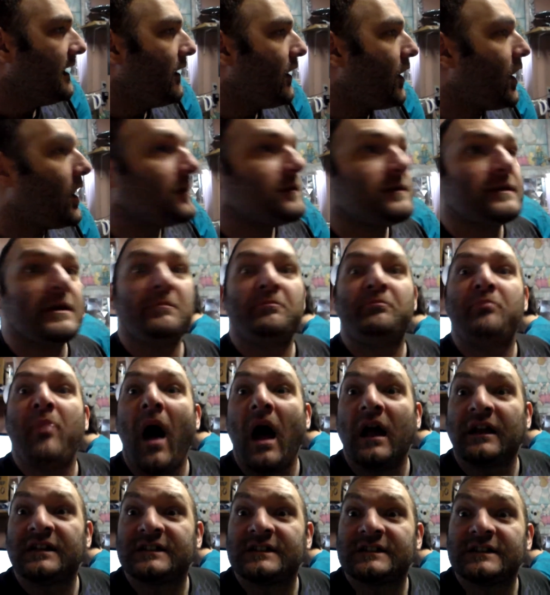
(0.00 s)
On the
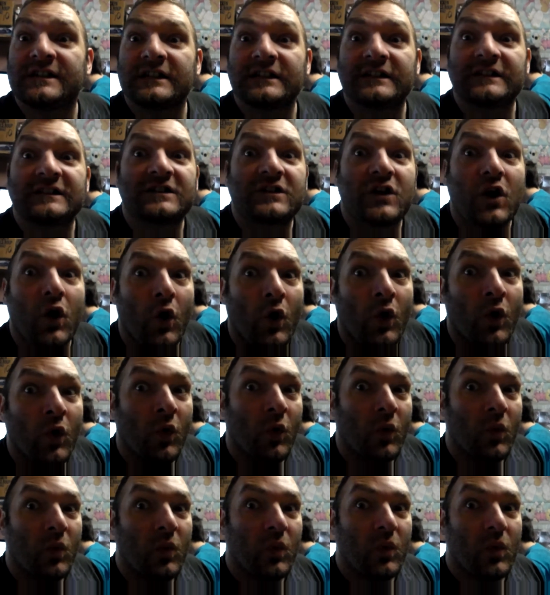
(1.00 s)
bus to
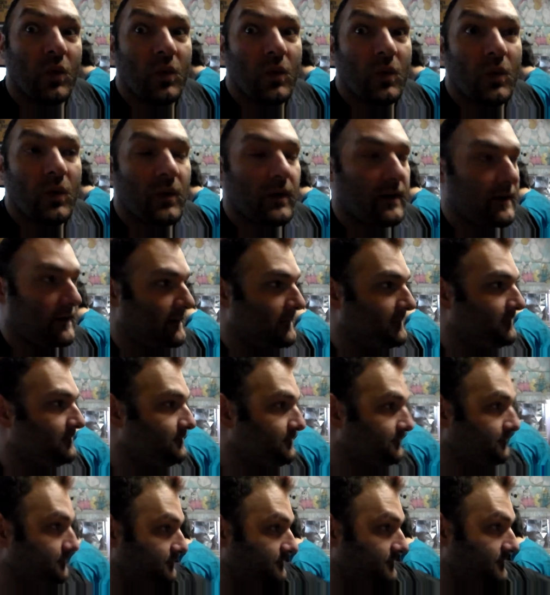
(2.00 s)
school. Shit, put a
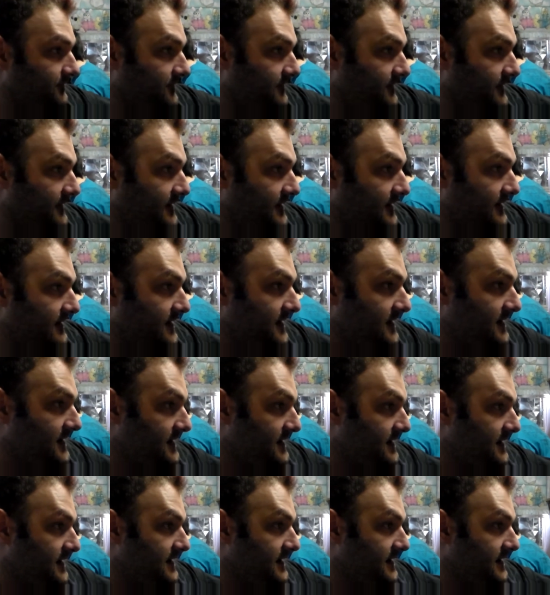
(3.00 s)
keylogger on their fucking
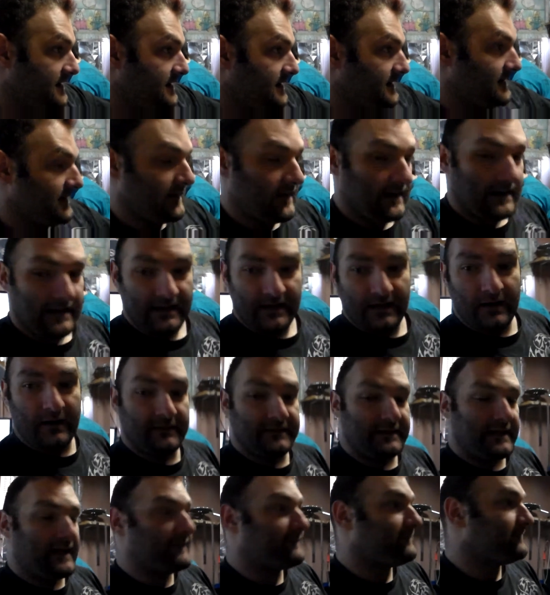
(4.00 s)
computer and on their...